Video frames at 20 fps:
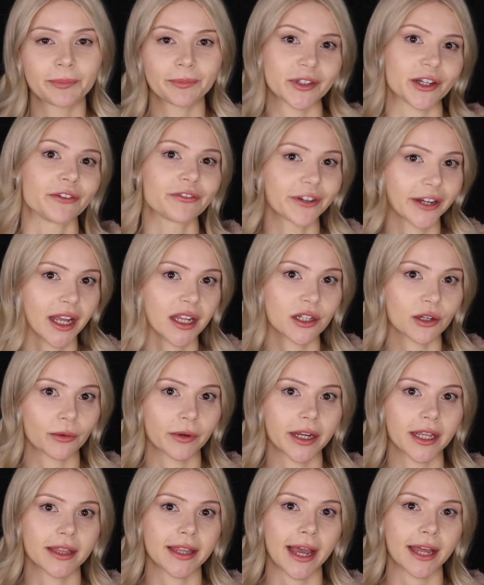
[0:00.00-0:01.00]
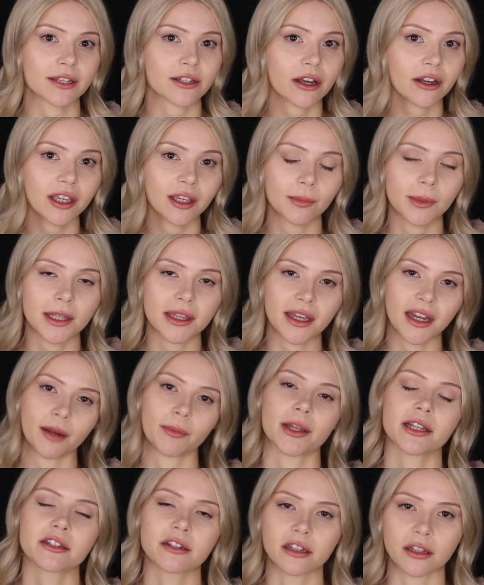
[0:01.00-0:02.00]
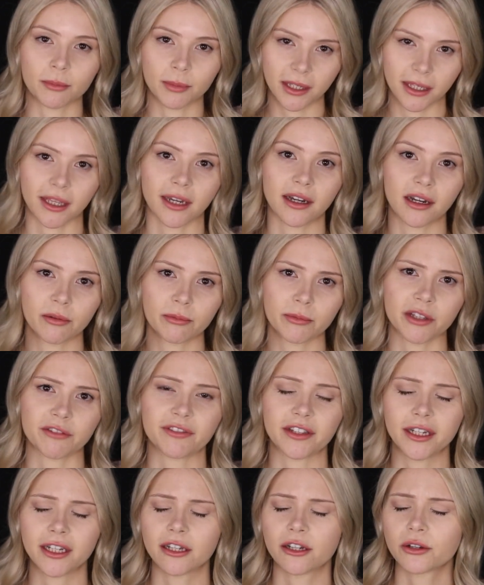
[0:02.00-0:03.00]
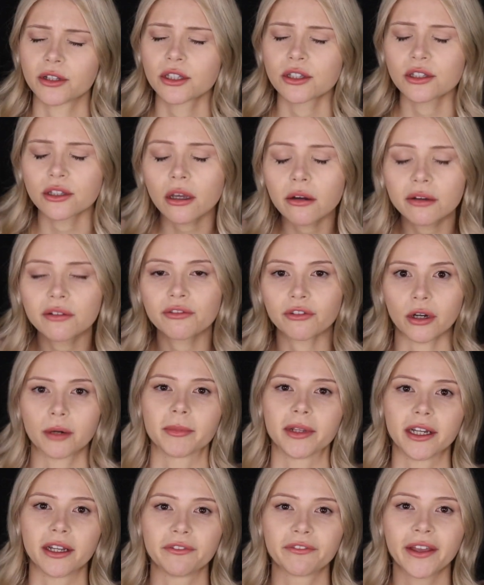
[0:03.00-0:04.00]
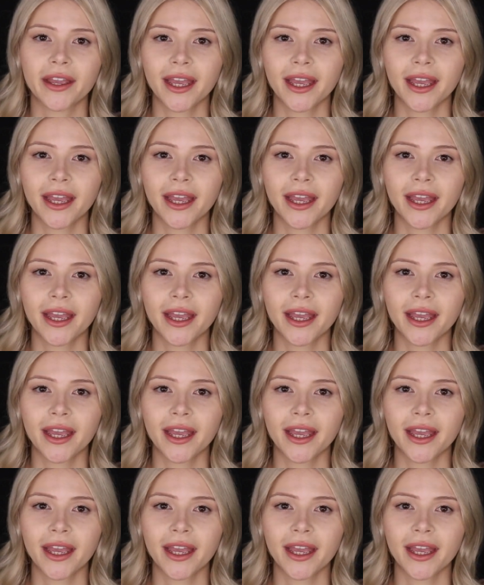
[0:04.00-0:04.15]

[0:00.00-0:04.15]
Don't forget to read that document that I mentioned in the beginning of my video. It's so informative.